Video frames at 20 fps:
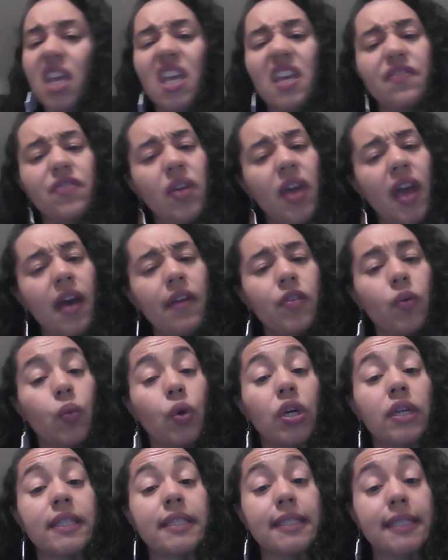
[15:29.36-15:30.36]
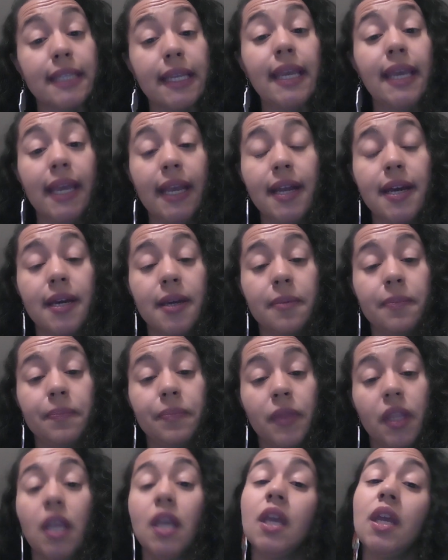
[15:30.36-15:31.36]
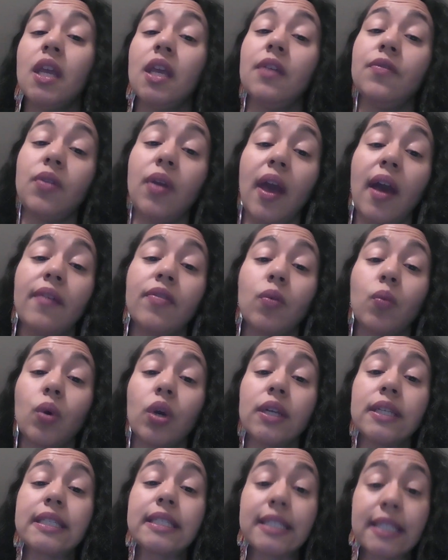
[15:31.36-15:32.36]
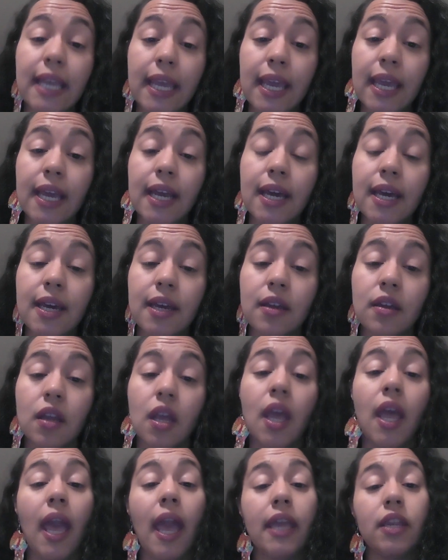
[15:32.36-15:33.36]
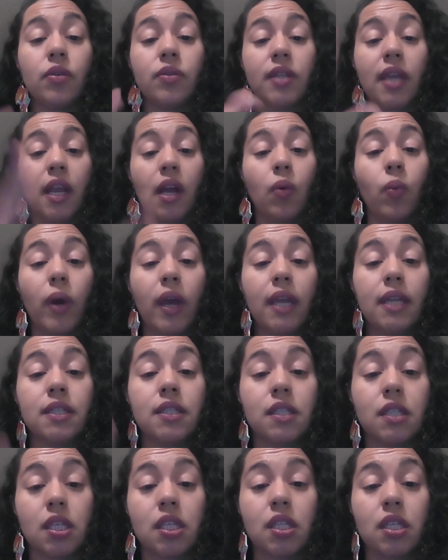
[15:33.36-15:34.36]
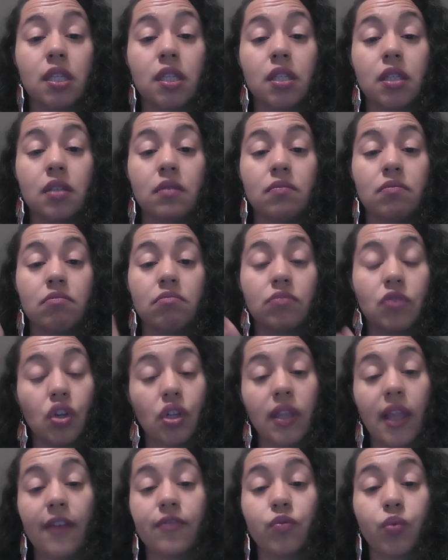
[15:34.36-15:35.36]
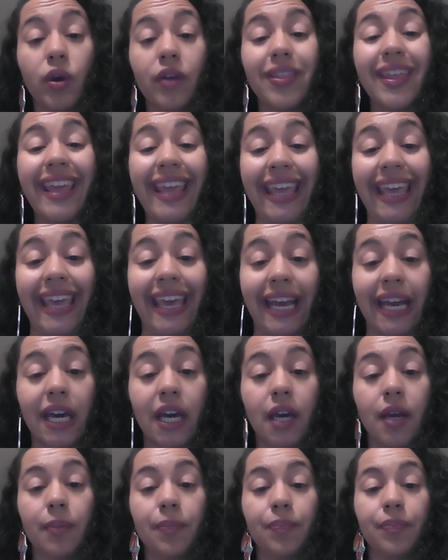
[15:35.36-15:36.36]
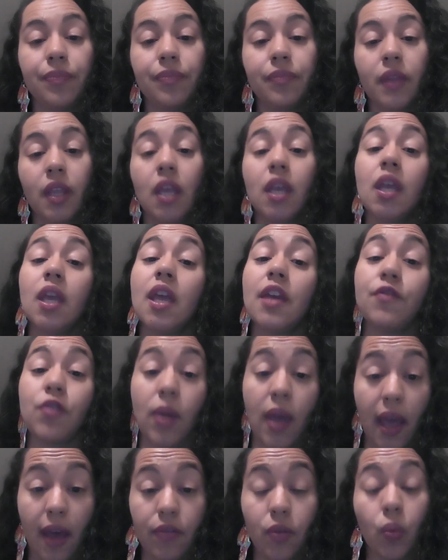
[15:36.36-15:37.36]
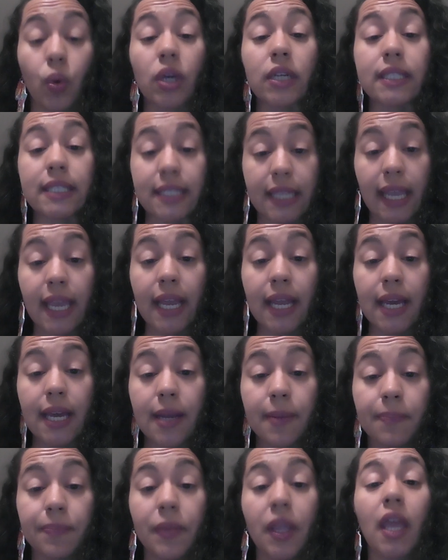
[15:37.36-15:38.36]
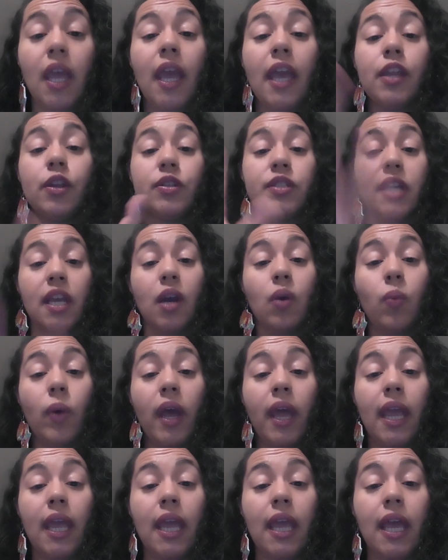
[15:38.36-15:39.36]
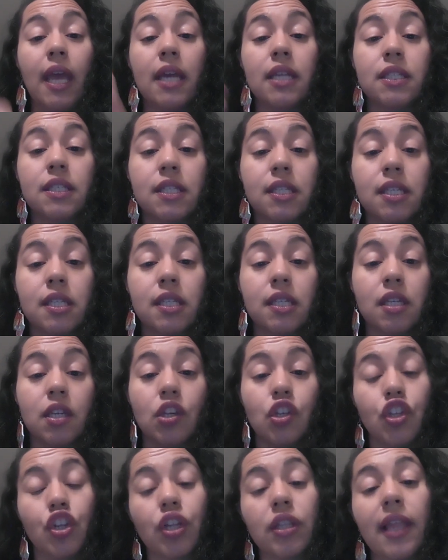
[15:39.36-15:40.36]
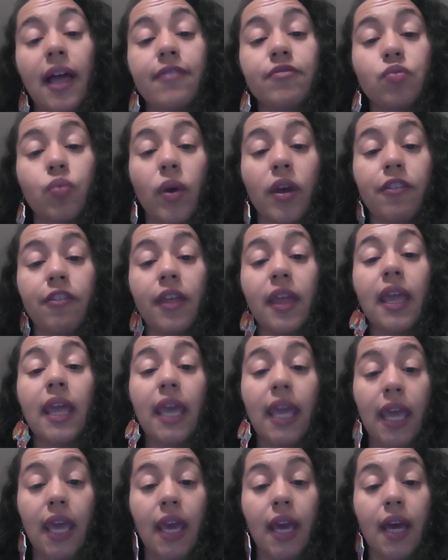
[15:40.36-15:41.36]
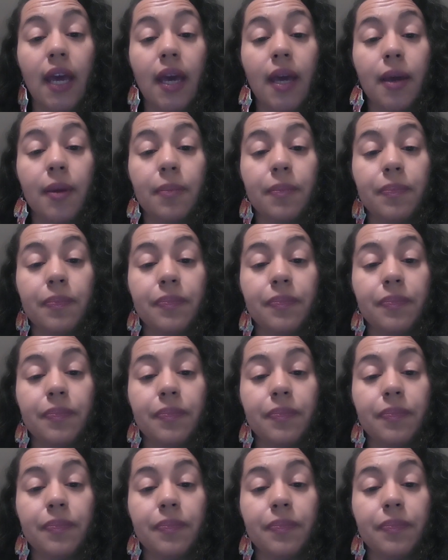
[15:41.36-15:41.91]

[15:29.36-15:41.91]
If you have the word tick, if you have the word tick and you take away t, you're left with ick. If you have the word tick and you take away t, you're left with ick.